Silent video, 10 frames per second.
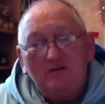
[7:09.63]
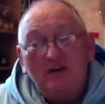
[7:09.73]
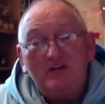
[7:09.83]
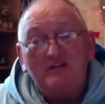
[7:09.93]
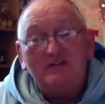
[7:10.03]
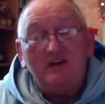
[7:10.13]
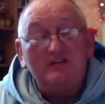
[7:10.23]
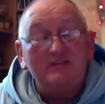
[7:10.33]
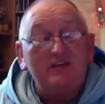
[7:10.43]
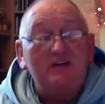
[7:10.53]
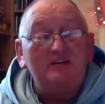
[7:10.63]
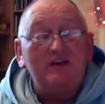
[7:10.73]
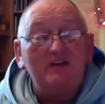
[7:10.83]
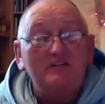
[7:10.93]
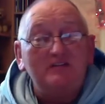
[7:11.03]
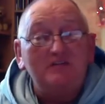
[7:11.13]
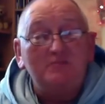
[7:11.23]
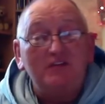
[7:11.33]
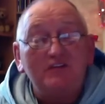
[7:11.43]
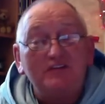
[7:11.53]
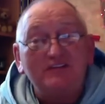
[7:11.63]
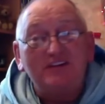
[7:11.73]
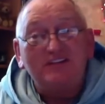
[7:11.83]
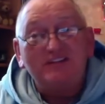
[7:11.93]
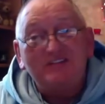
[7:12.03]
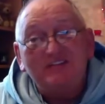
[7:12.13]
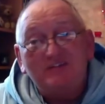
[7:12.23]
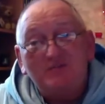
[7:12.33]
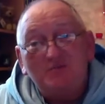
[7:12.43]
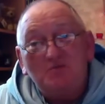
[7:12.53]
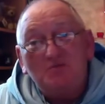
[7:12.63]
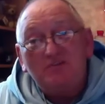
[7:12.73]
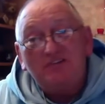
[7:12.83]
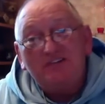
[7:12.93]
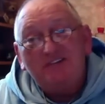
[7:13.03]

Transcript: Yes, I sing and dance to Brother Sun and Sister Moon.